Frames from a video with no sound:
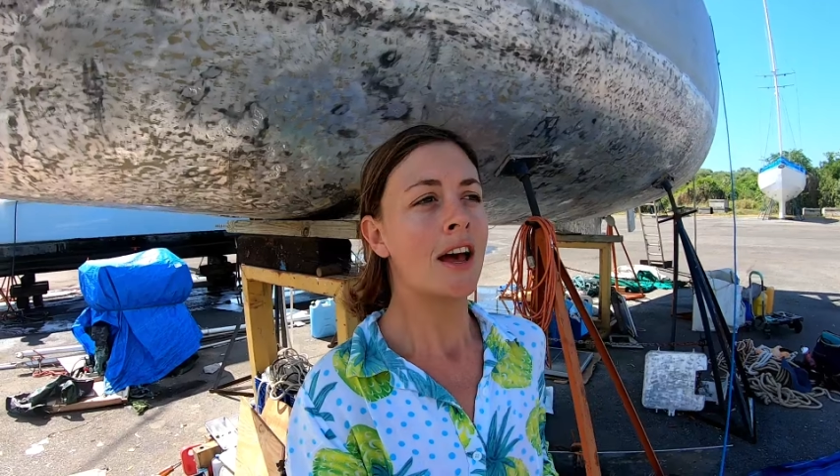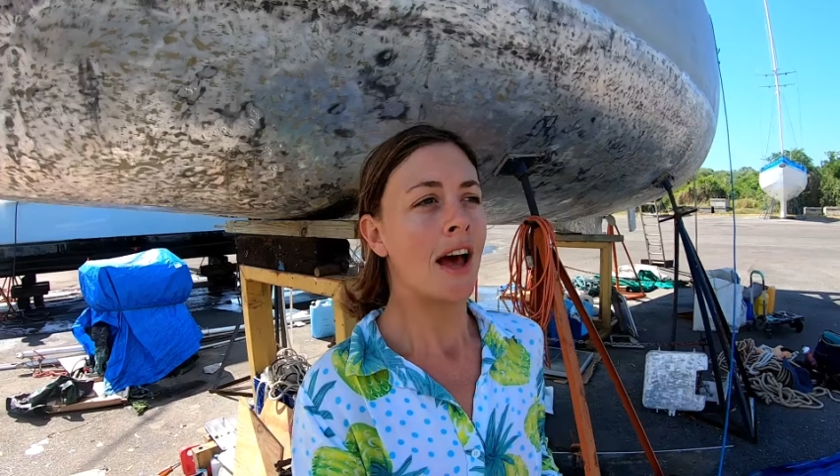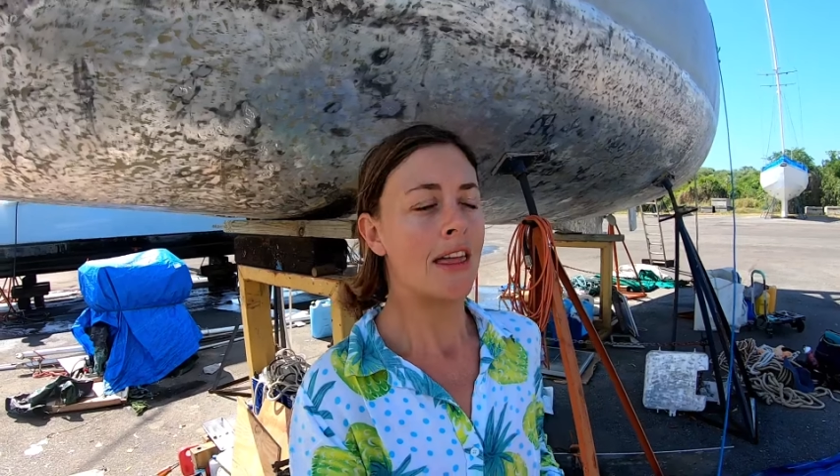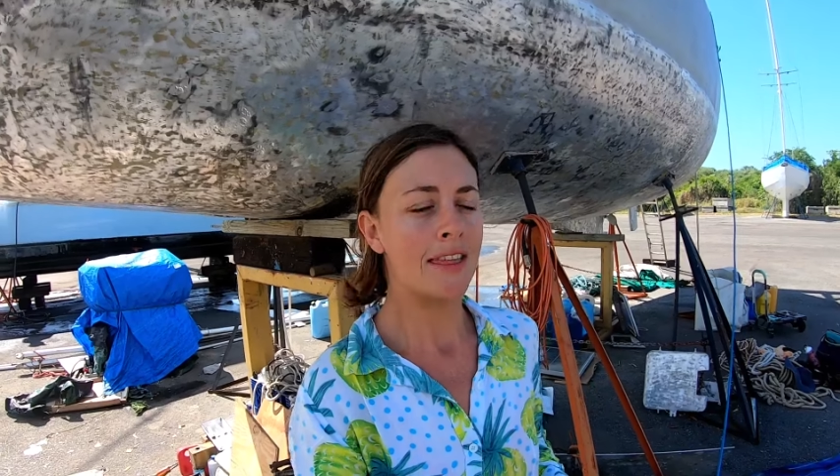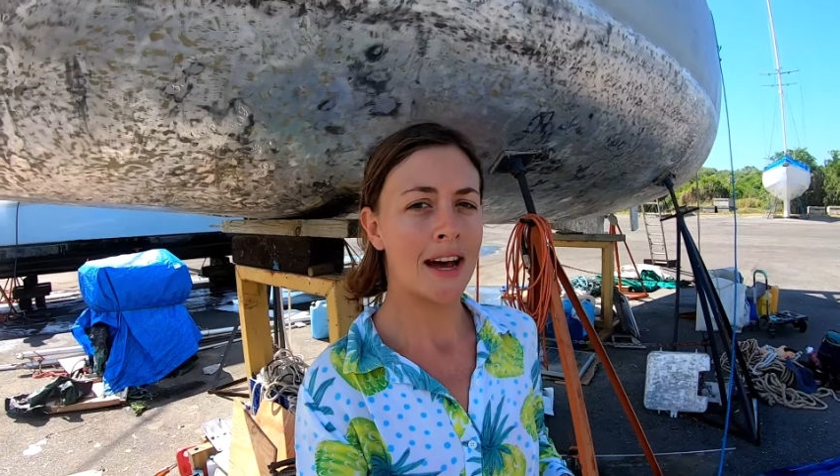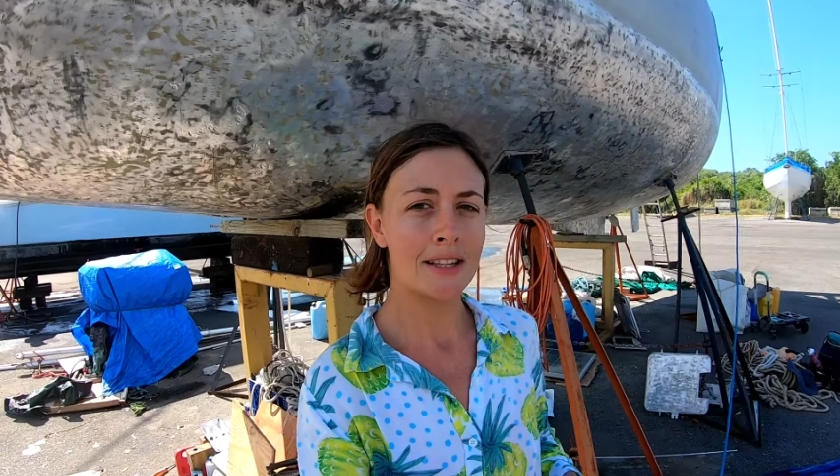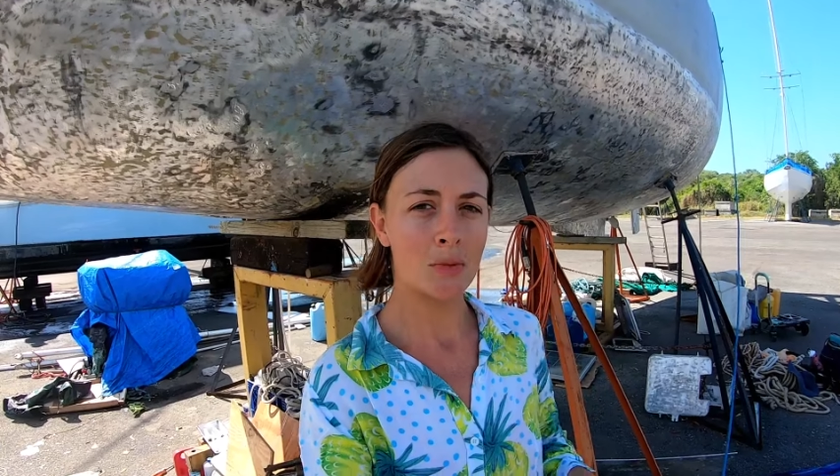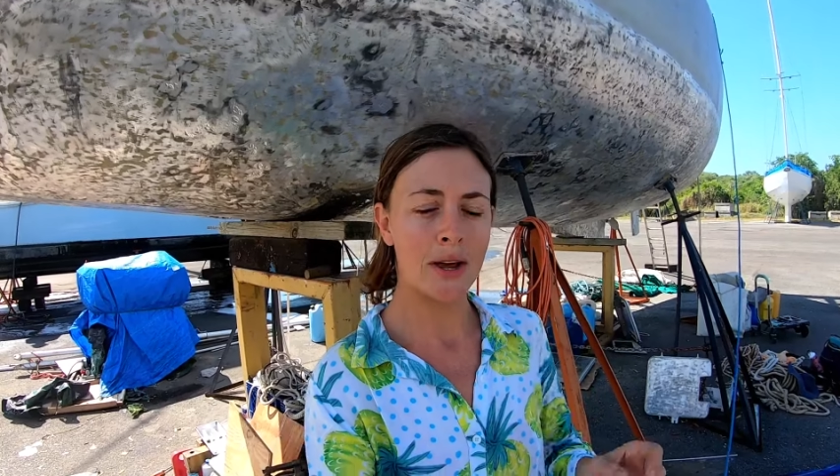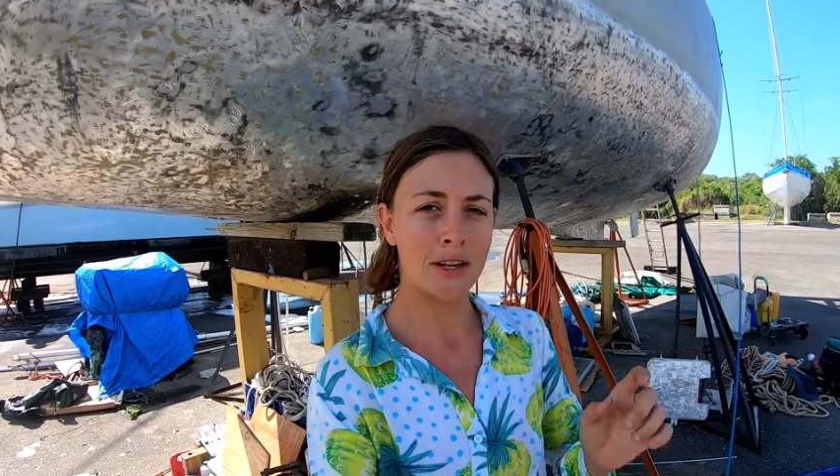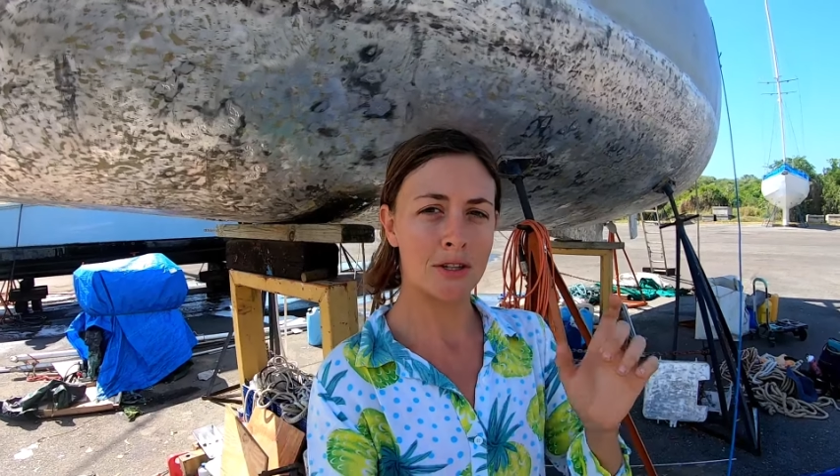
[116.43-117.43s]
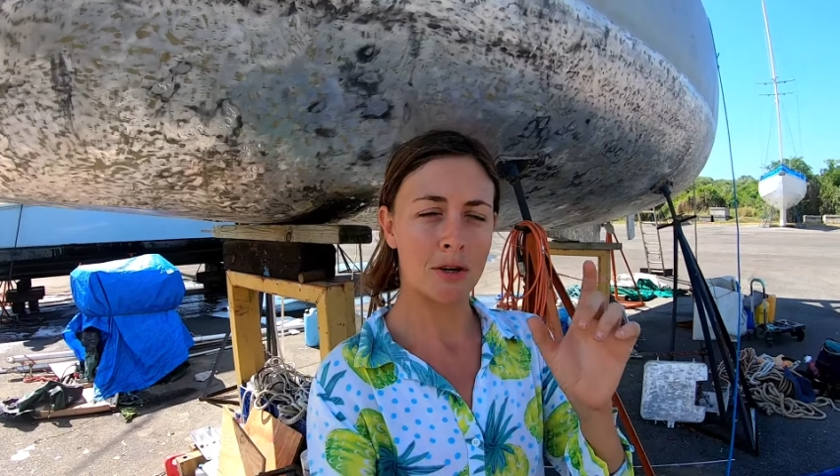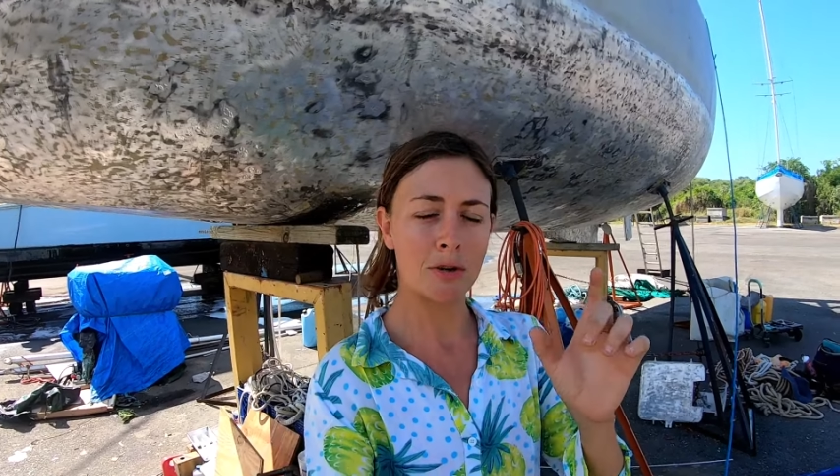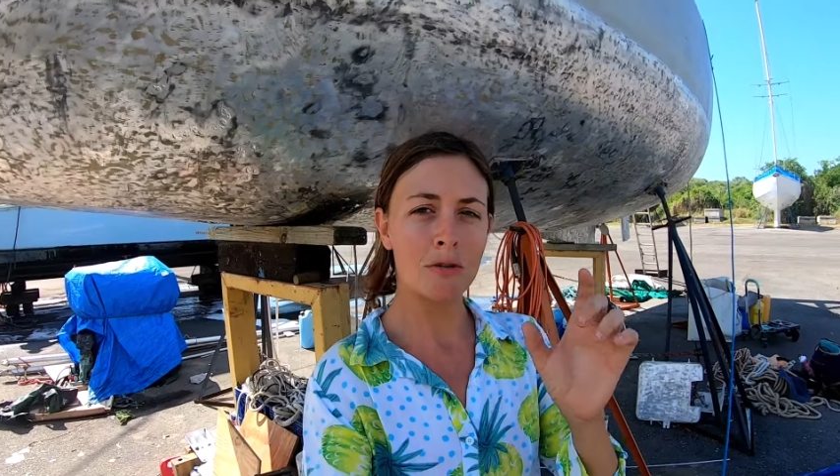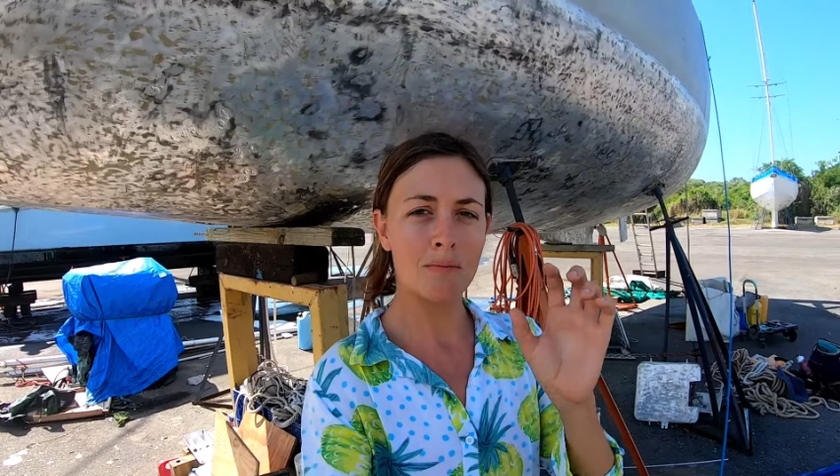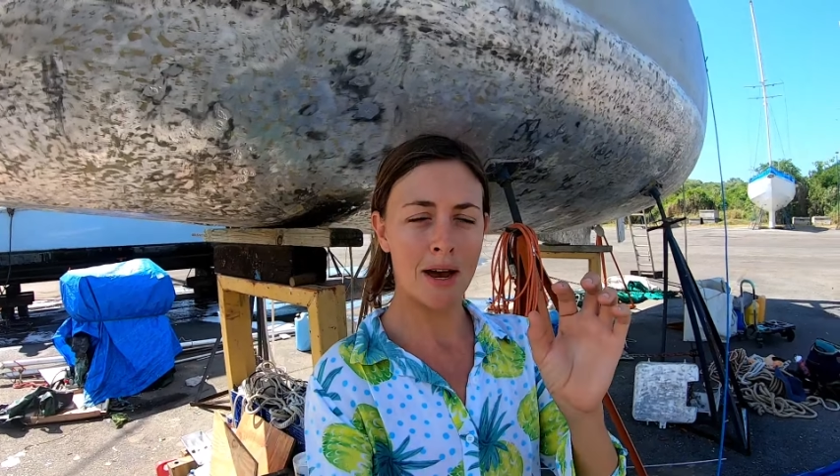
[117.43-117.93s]
and that's where
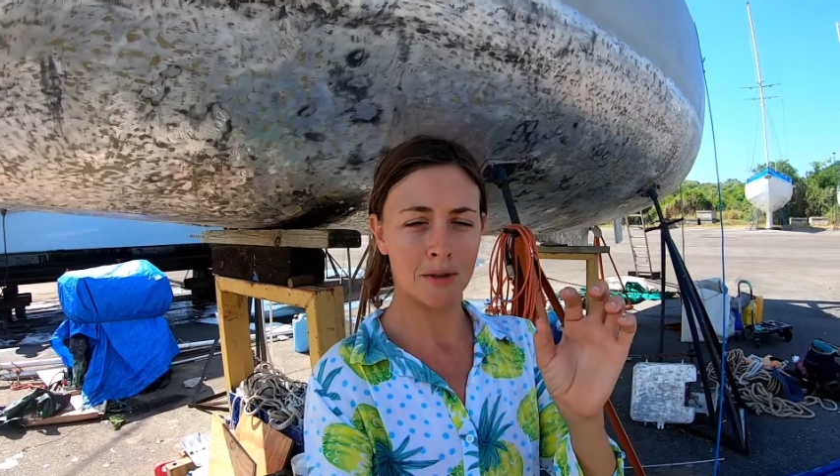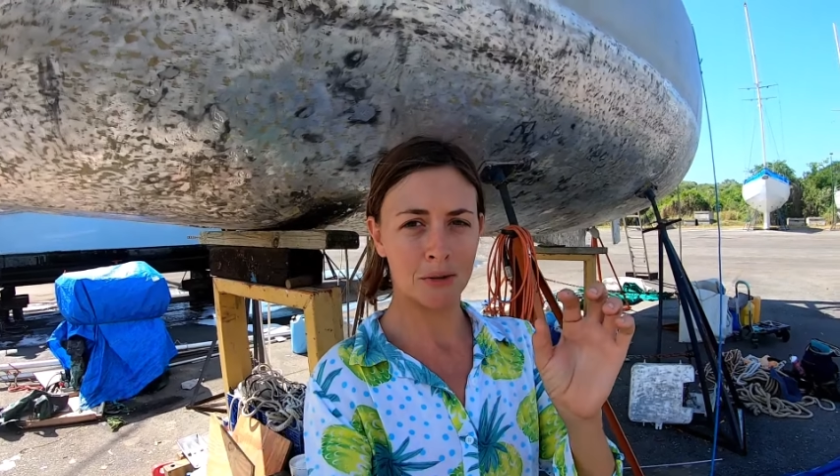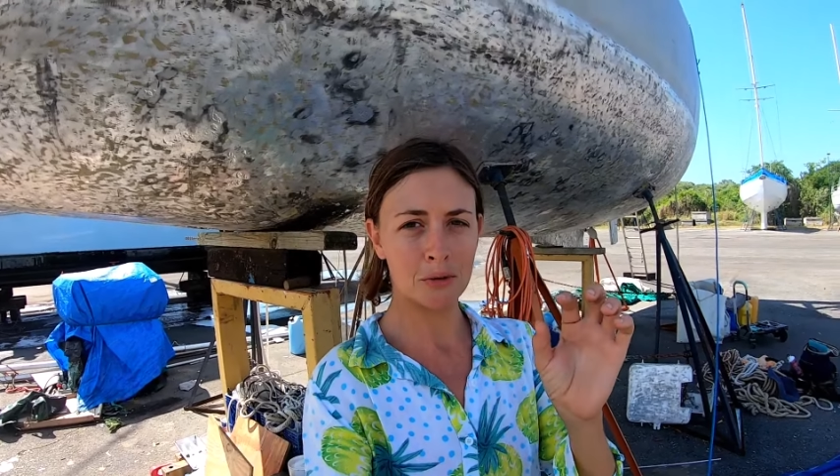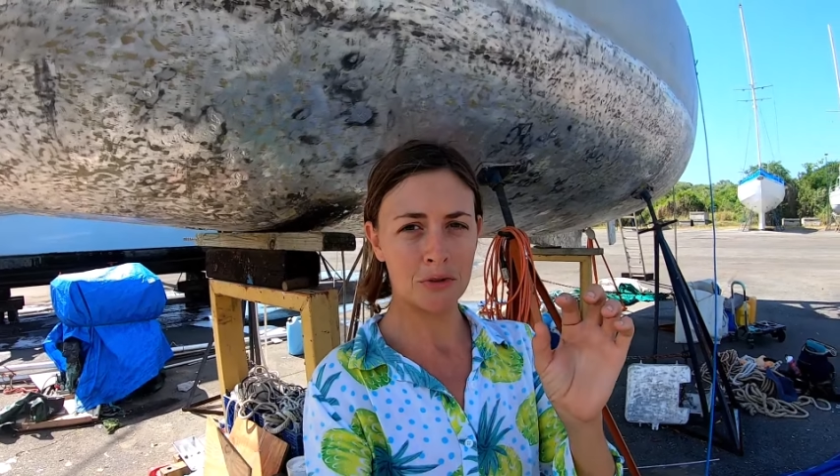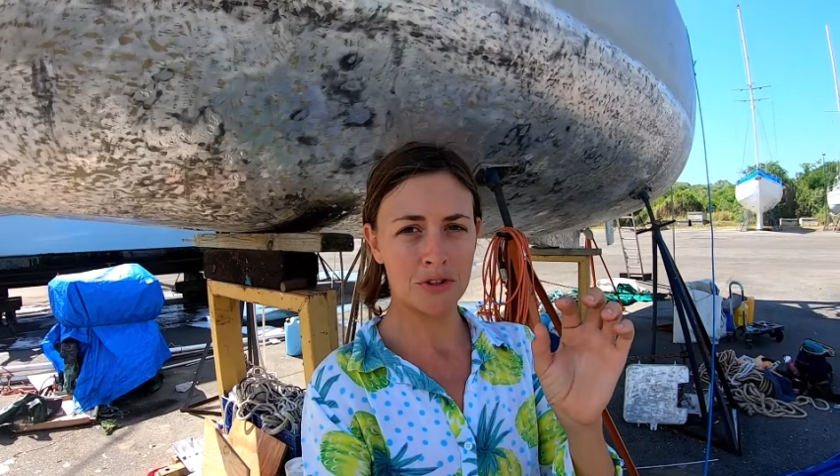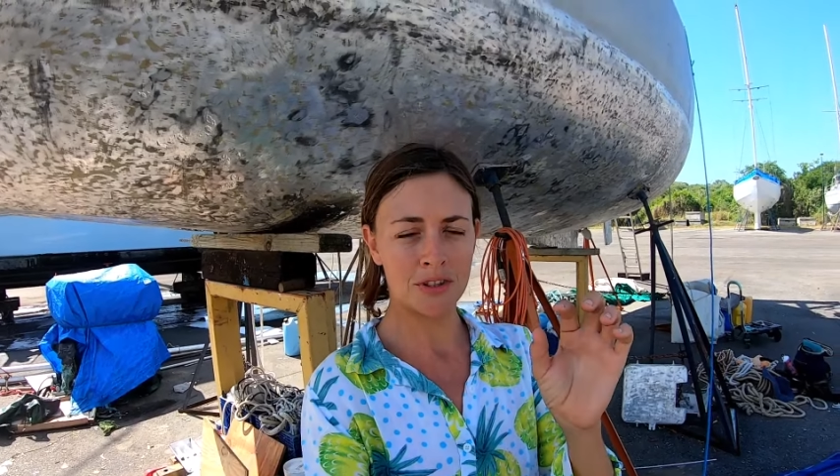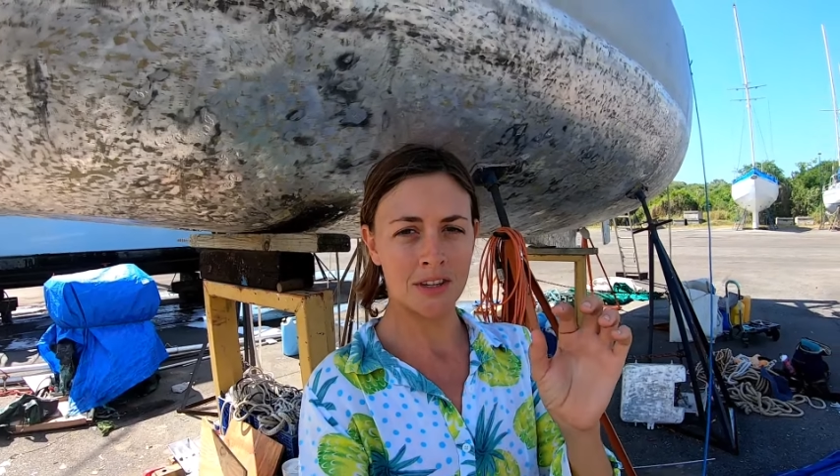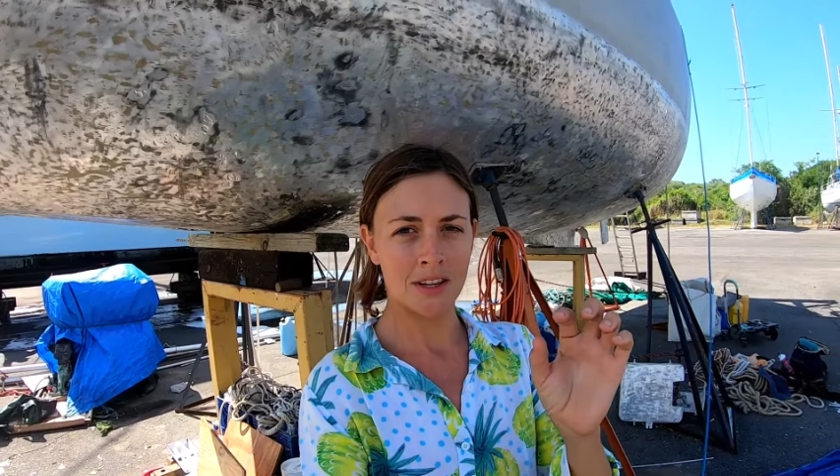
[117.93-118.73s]
two metals,